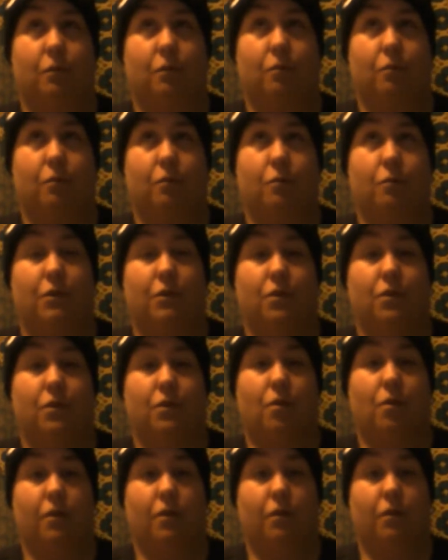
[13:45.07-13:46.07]
through
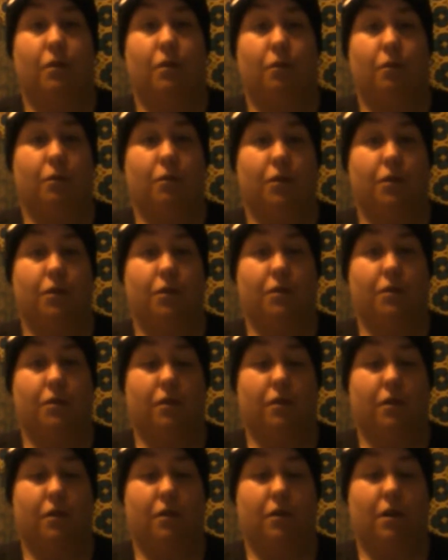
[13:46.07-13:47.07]
your through
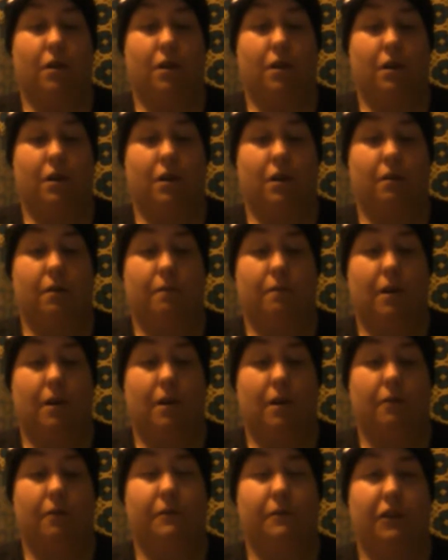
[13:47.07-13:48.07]
your uh,
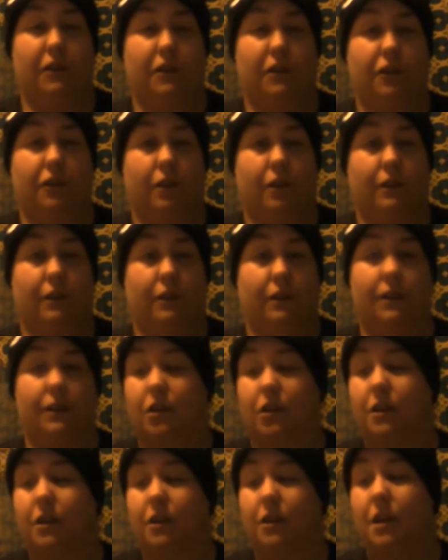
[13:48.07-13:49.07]
problems and your
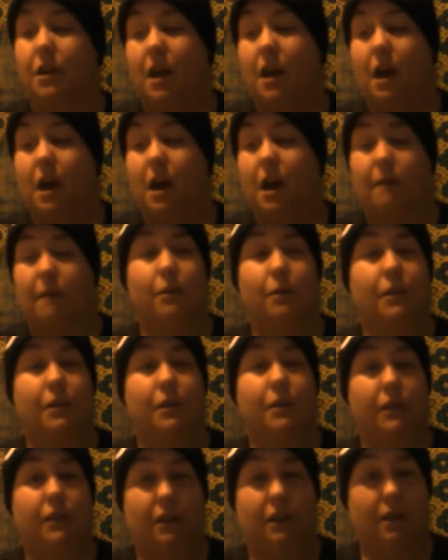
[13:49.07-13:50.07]
transition. I'm going
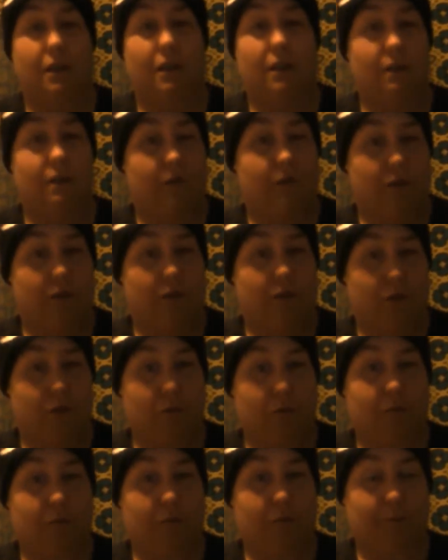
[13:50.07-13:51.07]
to give you